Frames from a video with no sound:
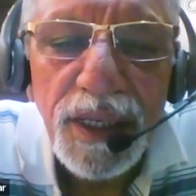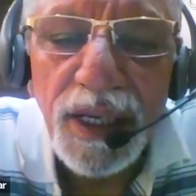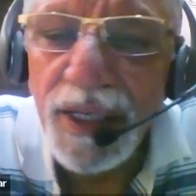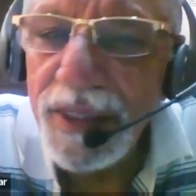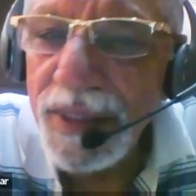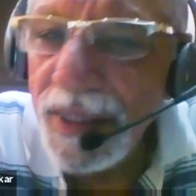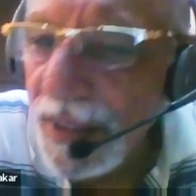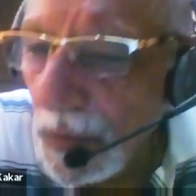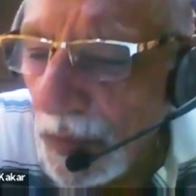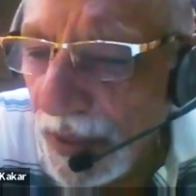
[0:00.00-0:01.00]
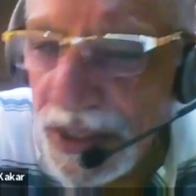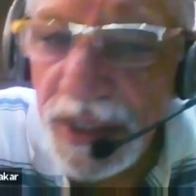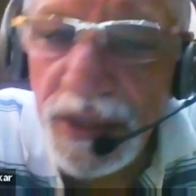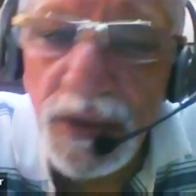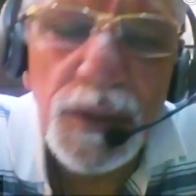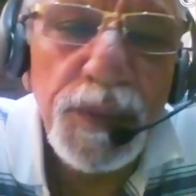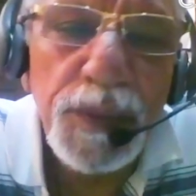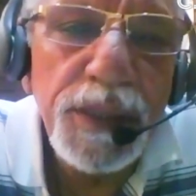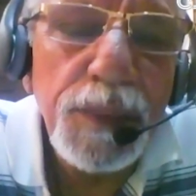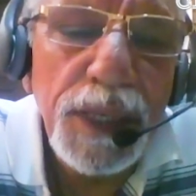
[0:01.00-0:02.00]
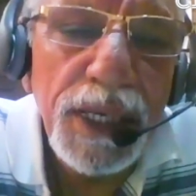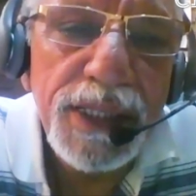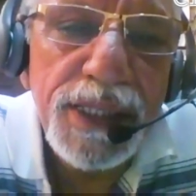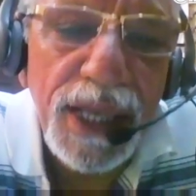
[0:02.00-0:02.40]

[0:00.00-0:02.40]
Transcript: The Western European powers,